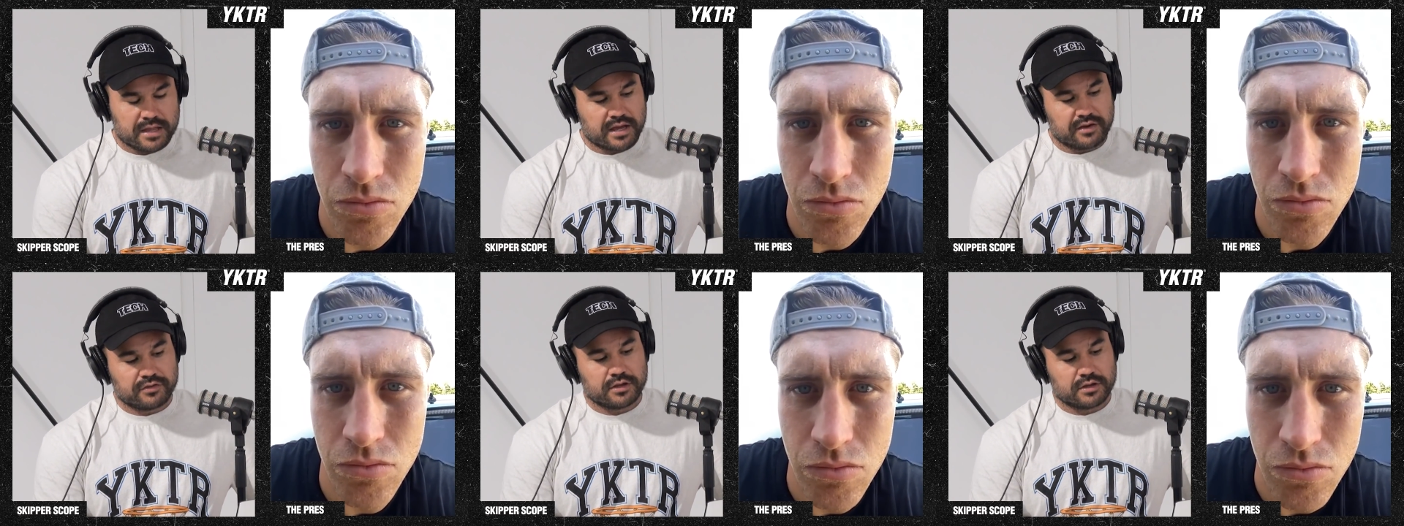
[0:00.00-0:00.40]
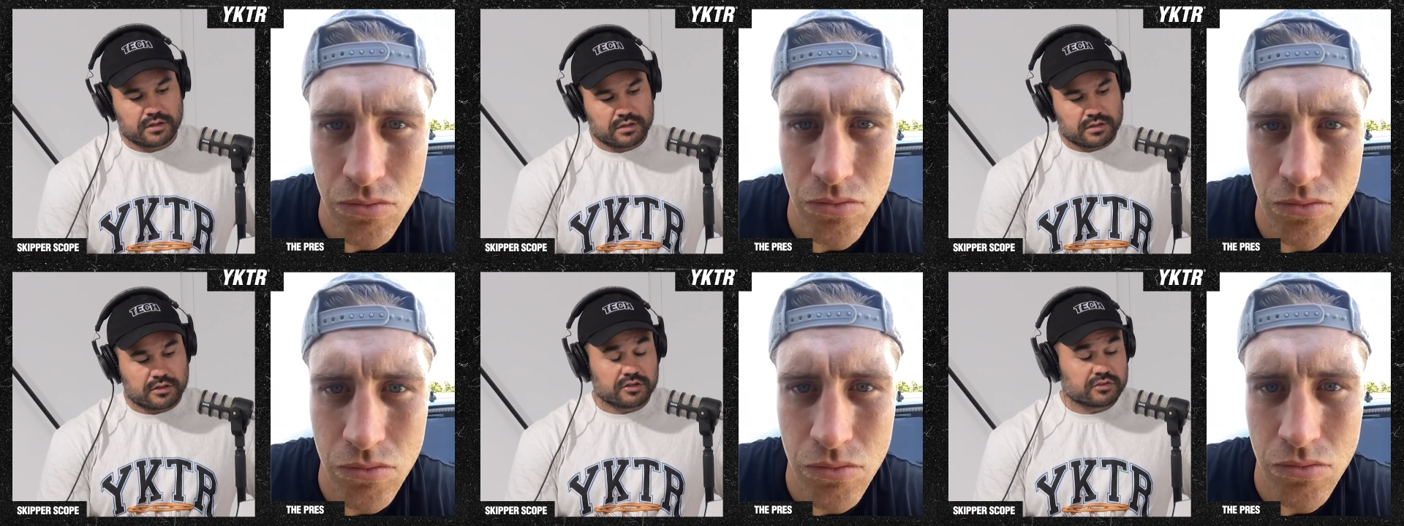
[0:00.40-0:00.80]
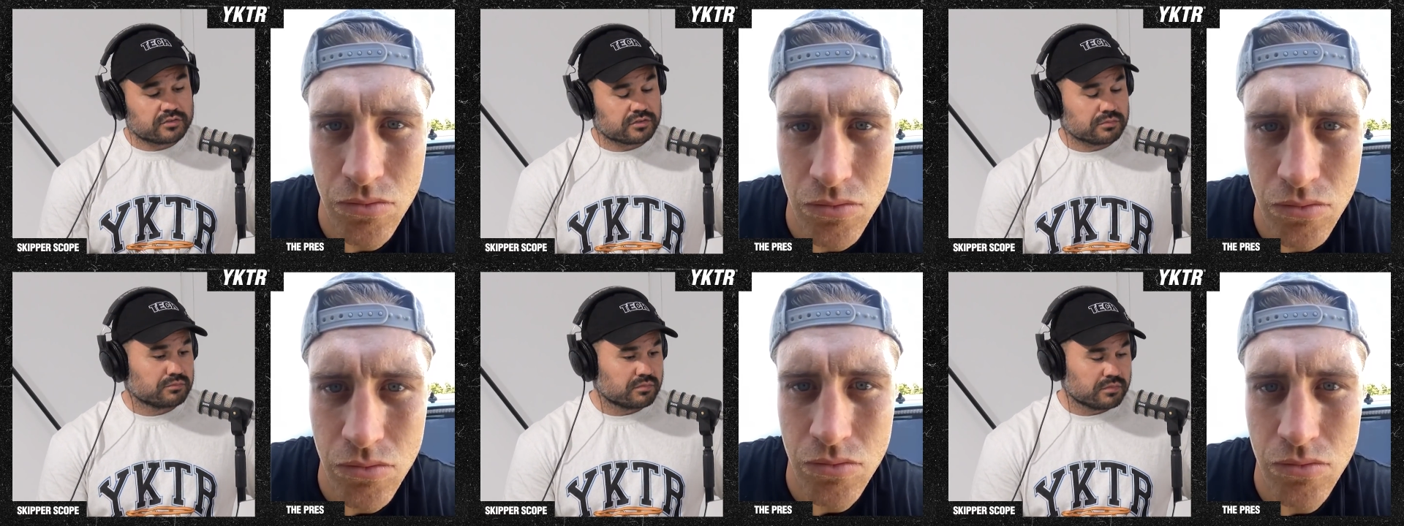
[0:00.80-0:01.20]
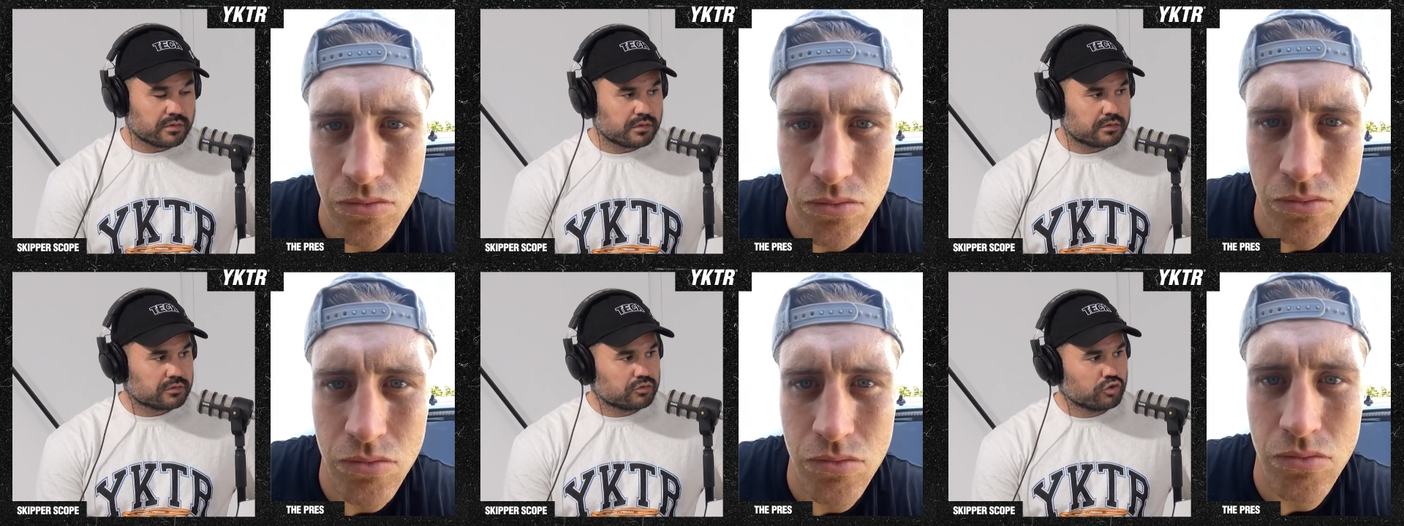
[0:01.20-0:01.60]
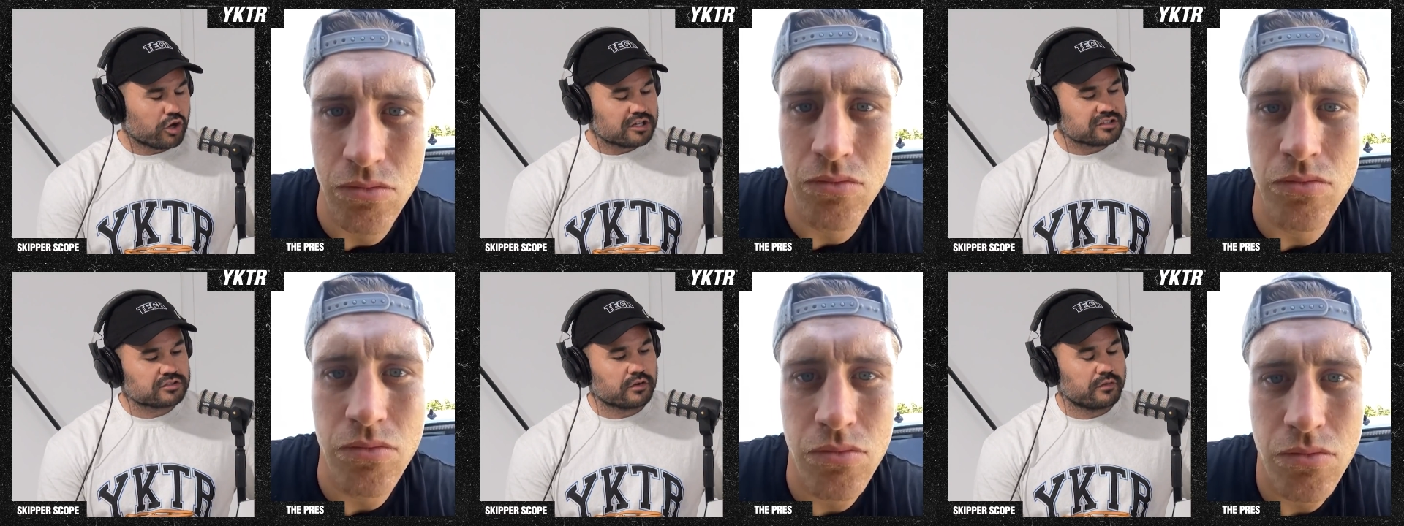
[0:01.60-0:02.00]
Speaker 1: Have you? Those are some
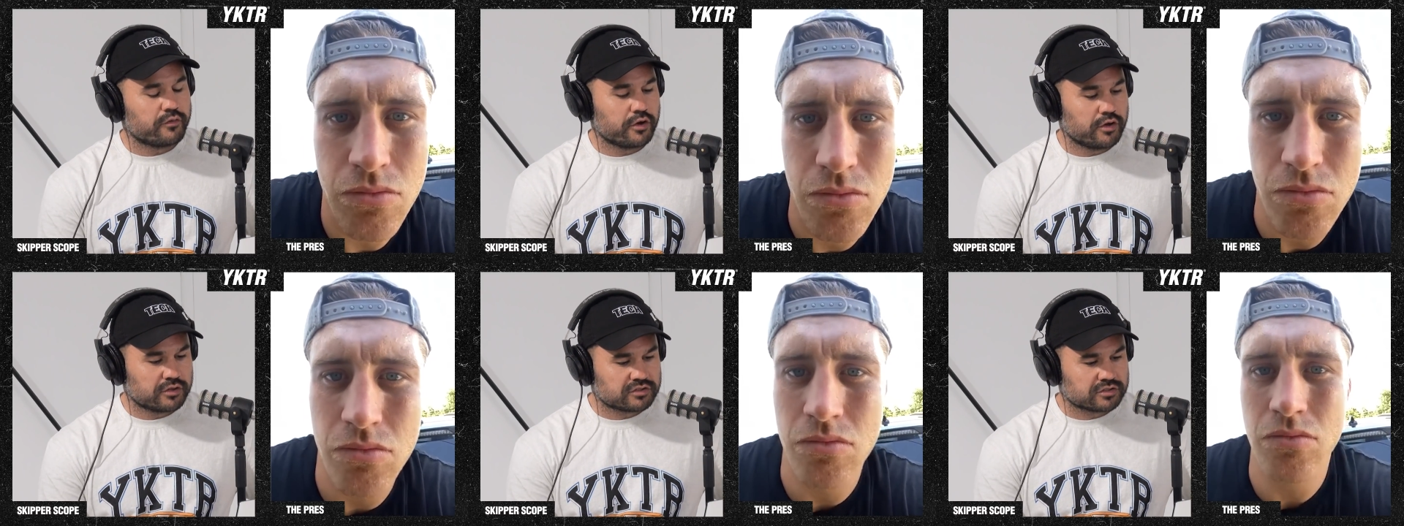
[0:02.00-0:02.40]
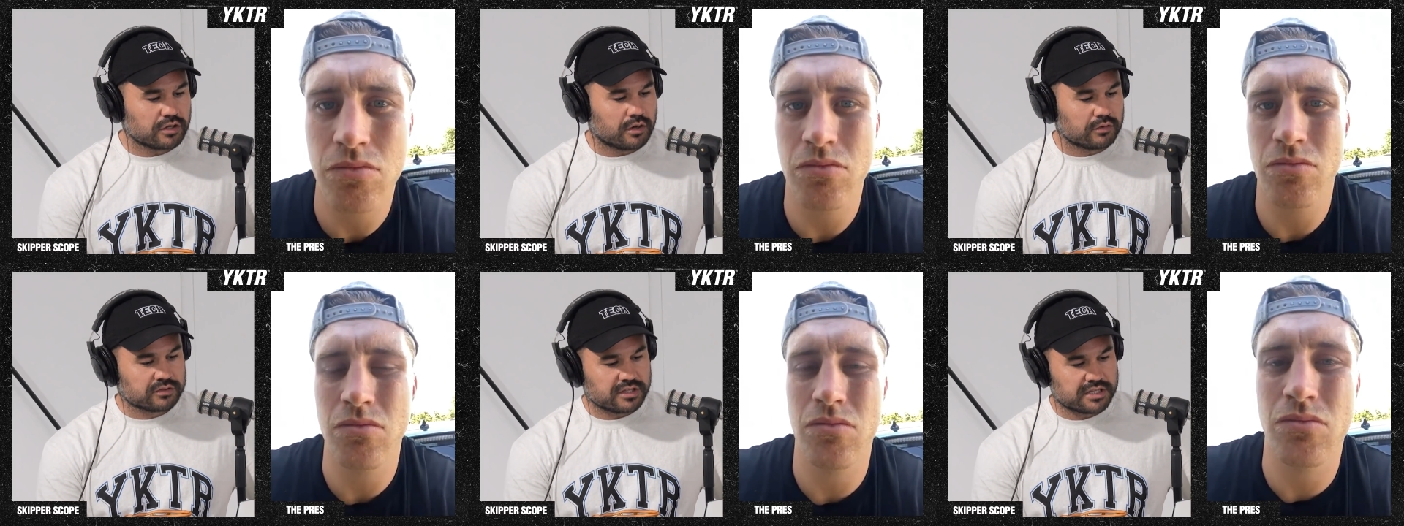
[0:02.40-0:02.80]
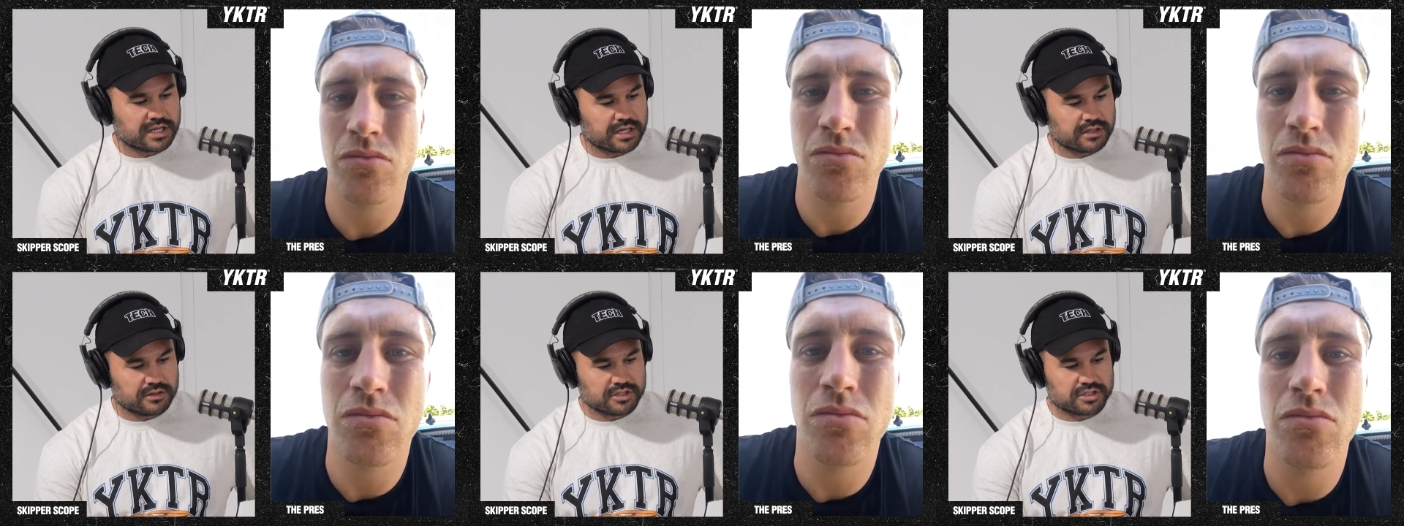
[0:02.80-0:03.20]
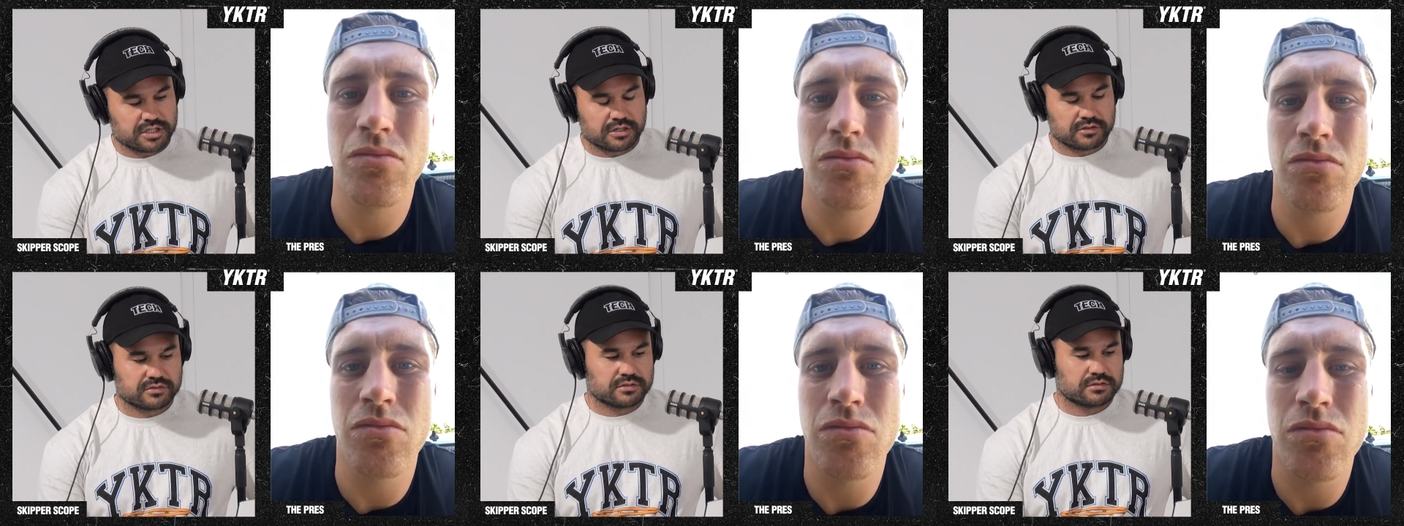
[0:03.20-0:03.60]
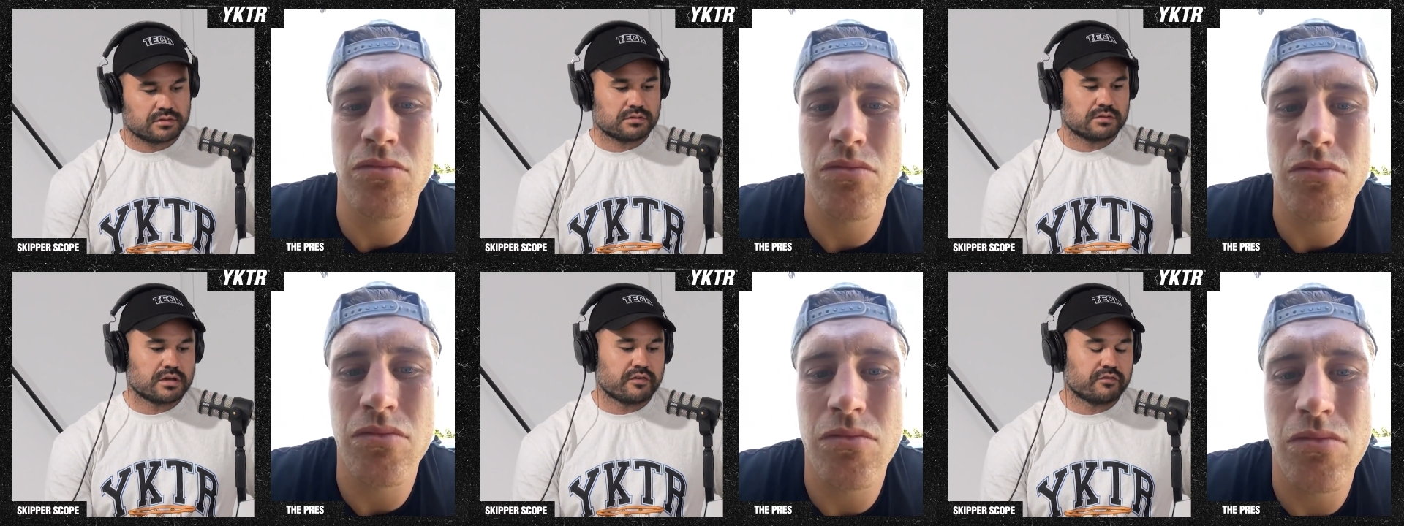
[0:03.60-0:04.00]
nice diverse goals that you had this year. Is,
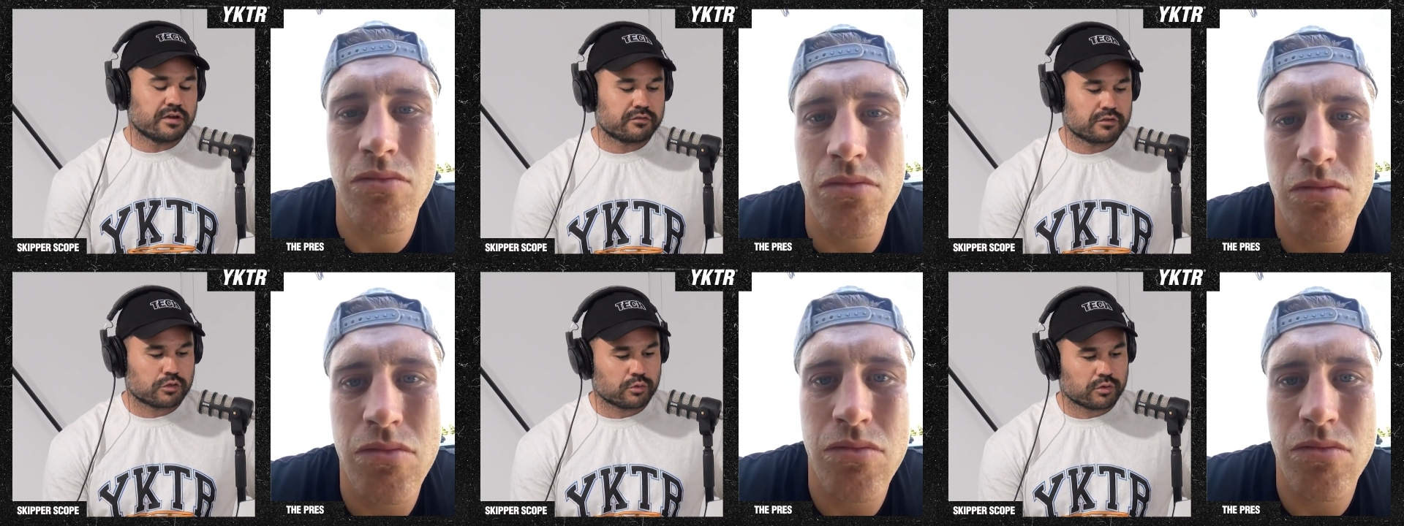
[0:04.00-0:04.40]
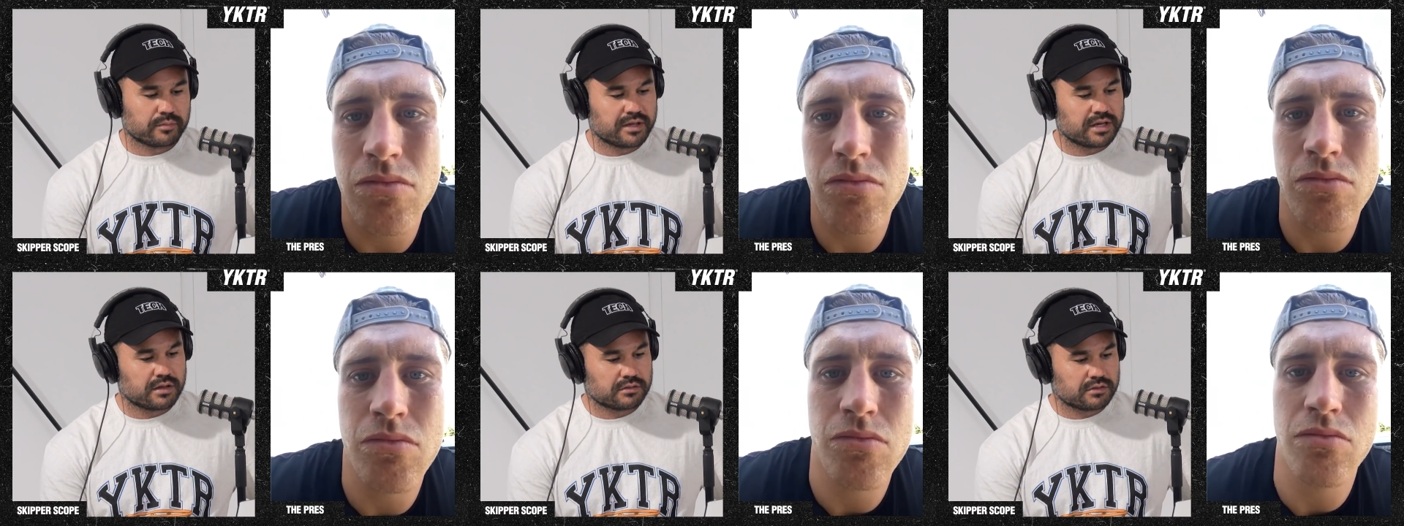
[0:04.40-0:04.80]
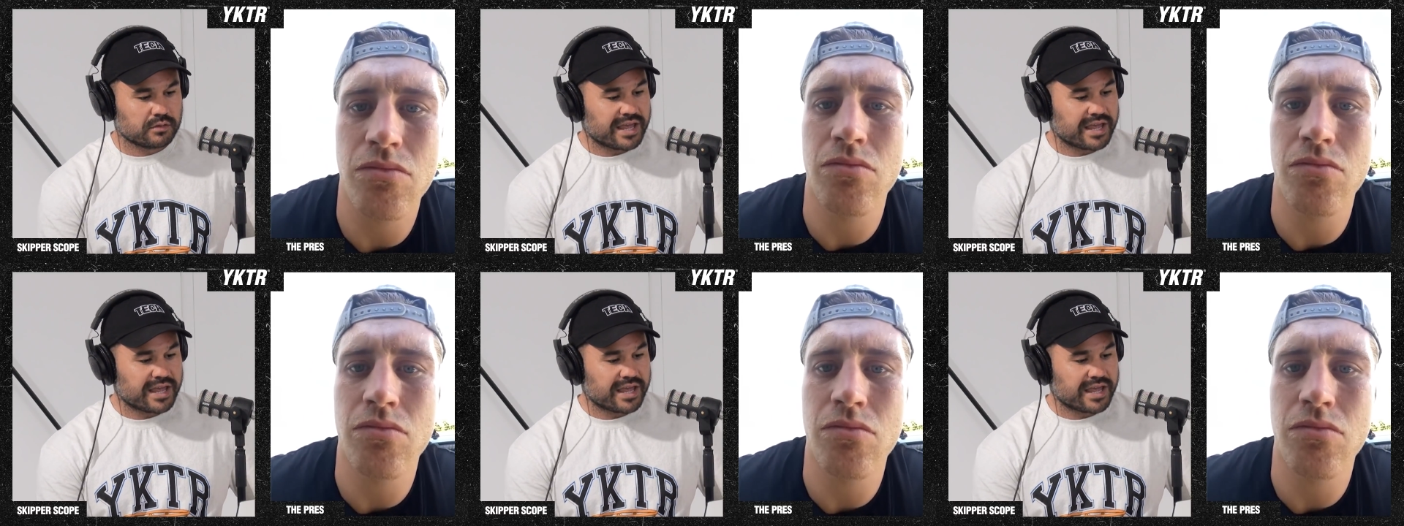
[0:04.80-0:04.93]
have you ever thought about